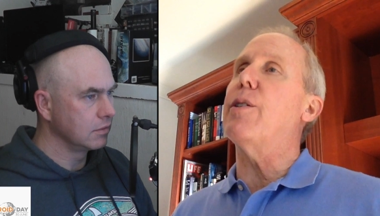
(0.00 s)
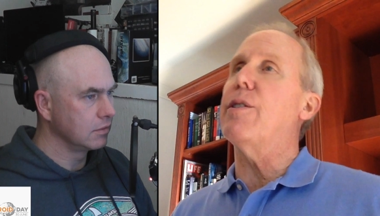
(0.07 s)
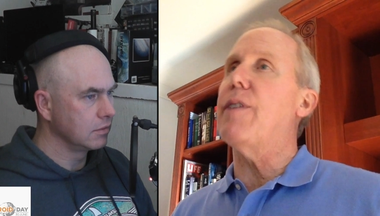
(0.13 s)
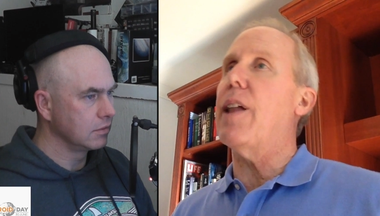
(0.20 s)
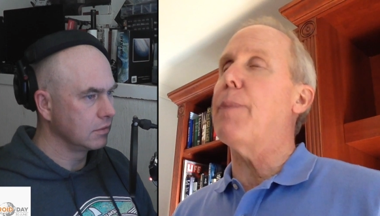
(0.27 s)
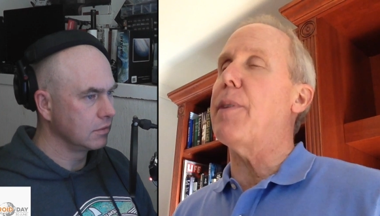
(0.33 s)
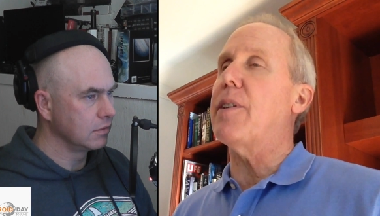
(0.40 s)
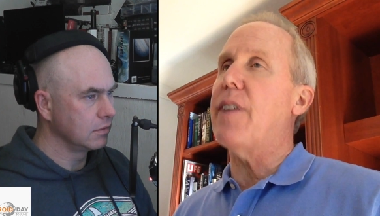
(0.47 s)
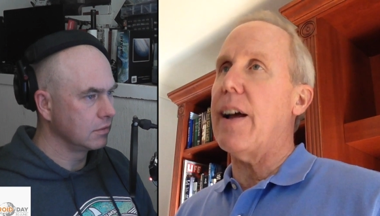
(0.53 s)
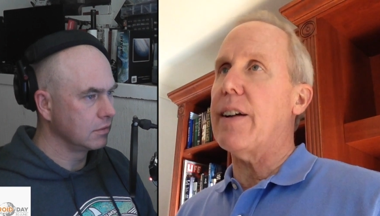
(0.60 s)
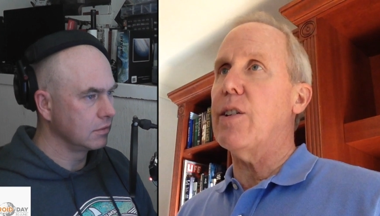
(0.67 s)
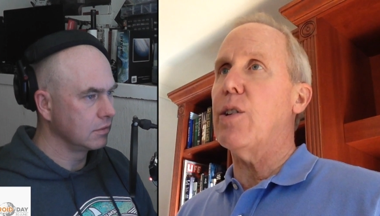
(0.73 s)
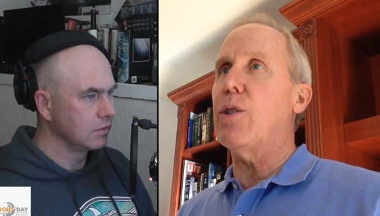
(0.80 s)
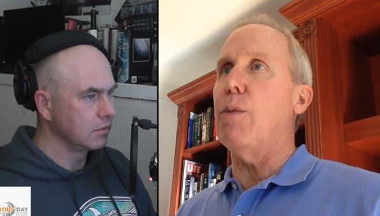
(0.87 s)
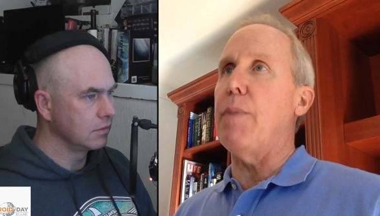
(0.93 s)
Speaker 1: to develop the
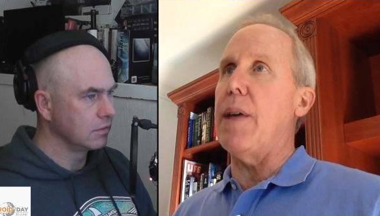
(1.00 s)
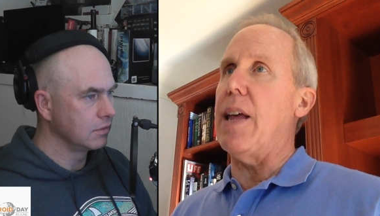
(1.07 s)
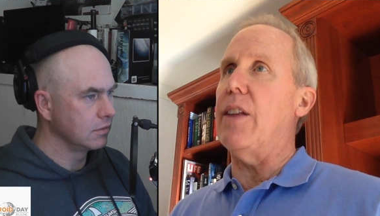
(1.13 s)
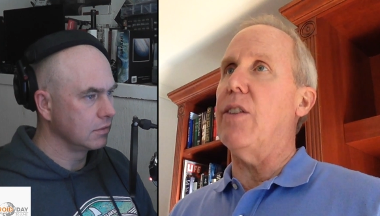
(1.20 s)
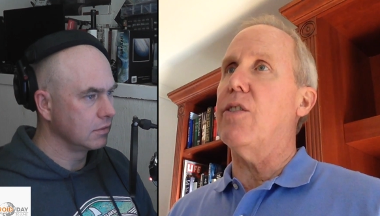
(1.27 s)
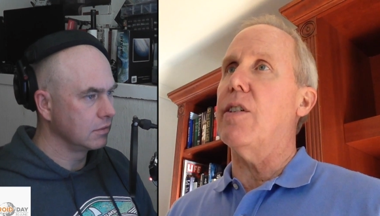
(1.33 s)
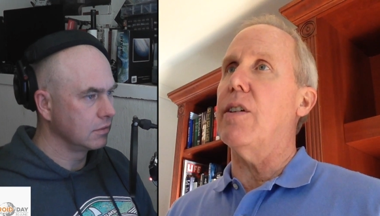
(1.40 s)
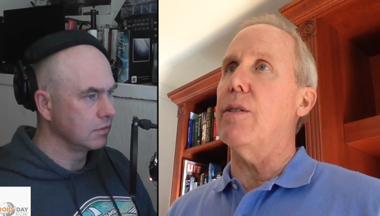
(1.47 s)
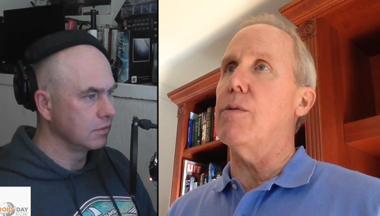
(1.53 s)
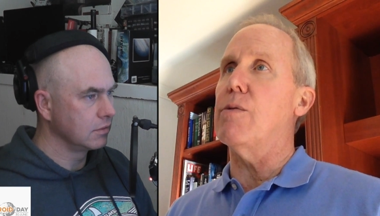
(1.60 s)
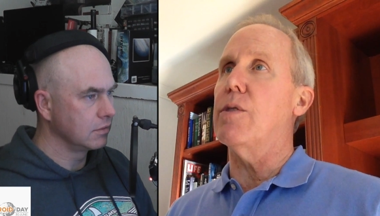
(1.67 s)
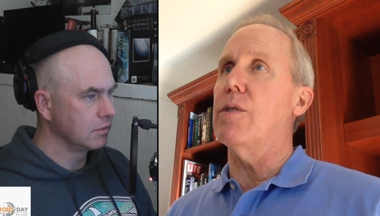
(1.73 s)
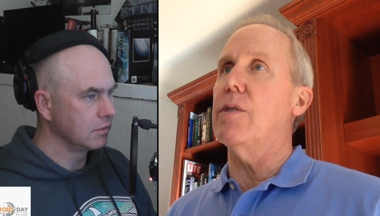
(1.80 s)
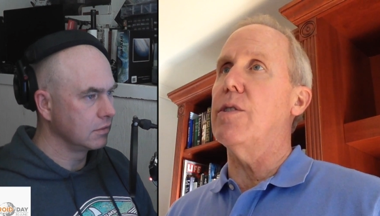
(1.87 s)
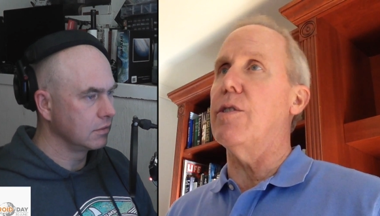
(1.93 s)
technical means to
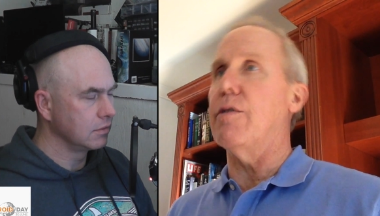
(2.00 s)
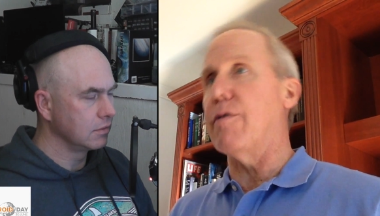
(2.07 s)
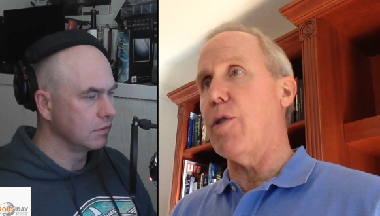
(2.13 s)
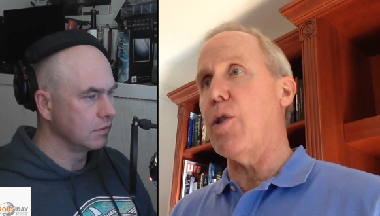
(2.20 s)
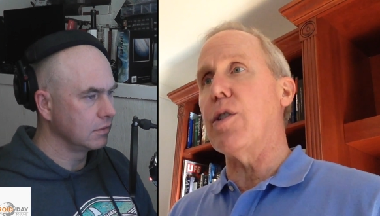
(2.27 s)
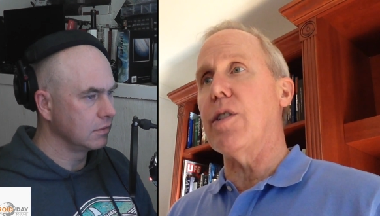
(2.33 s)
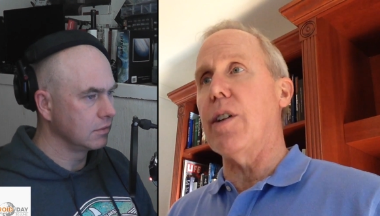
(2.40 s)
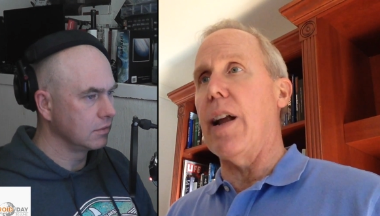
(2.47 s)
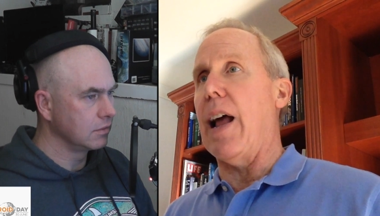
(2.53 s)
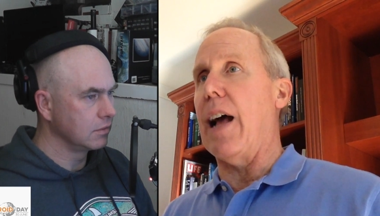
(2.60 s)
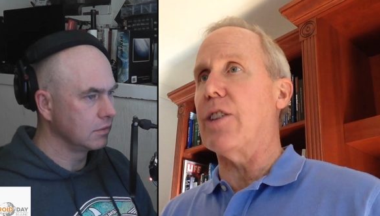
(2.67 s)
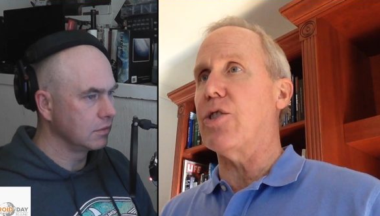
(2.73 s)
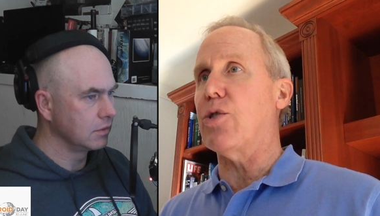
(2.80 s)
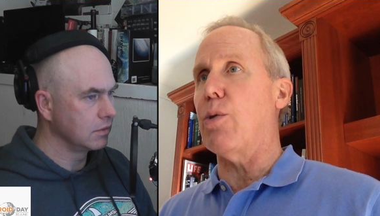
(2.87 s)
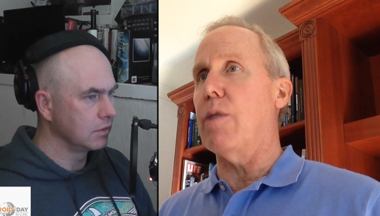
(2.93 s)
divert an
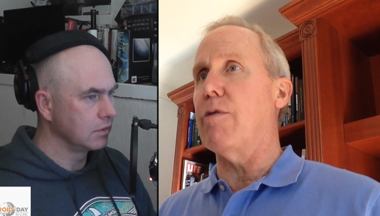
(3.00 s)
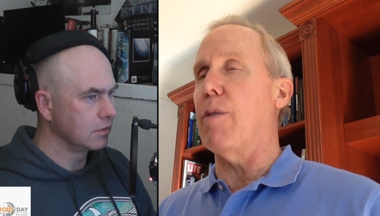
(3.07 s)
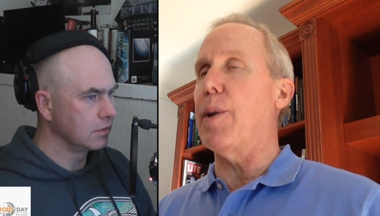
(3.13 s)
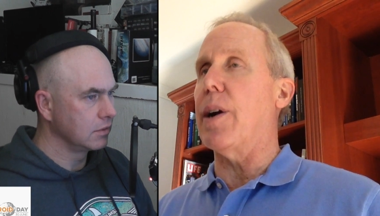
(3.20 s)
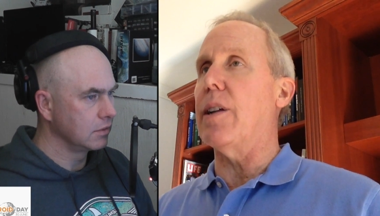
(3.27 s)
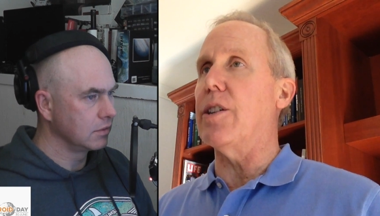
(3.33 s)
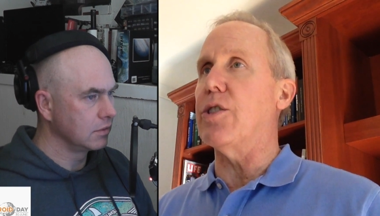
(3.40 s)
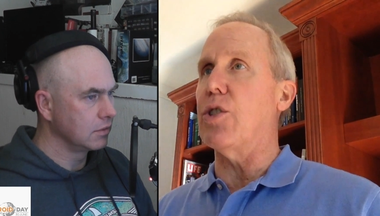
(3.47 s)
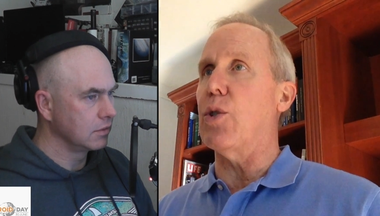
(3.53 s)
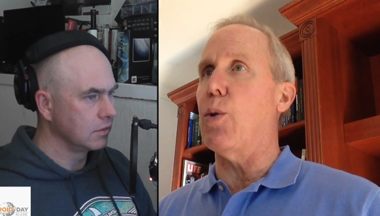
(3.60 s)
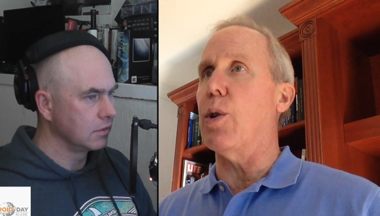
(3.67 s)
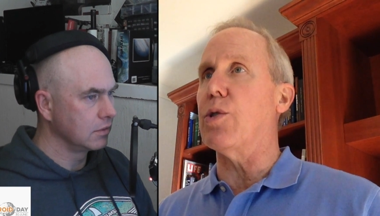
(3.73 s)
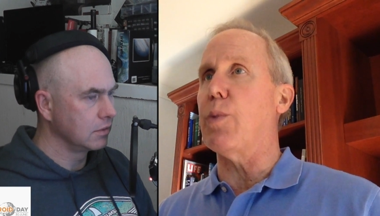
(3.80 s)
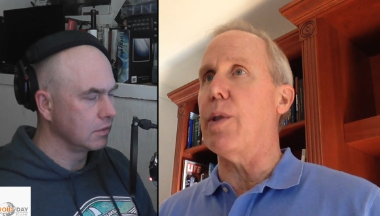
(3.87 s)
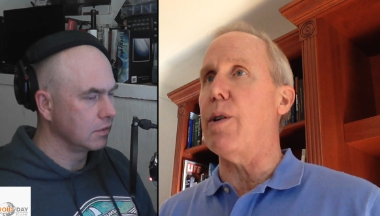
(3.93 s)
asteroid from a collision
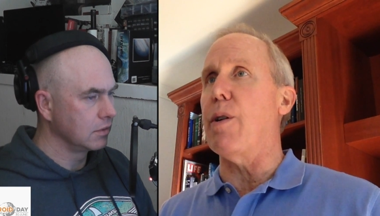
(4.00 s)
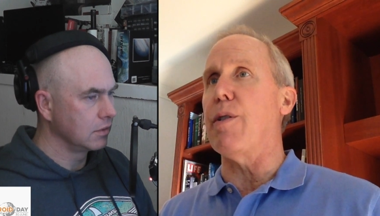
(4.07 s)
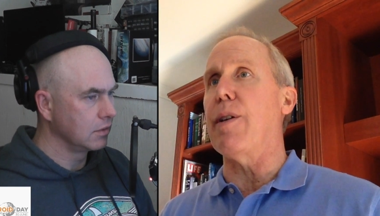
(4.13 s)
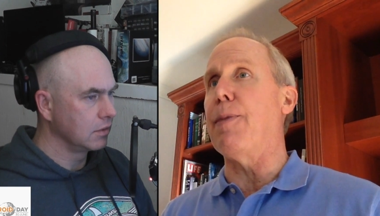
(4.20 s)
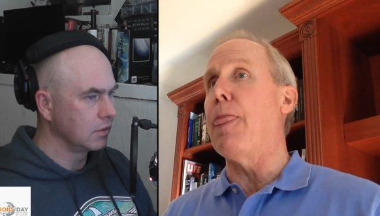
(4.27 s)
course with Earth.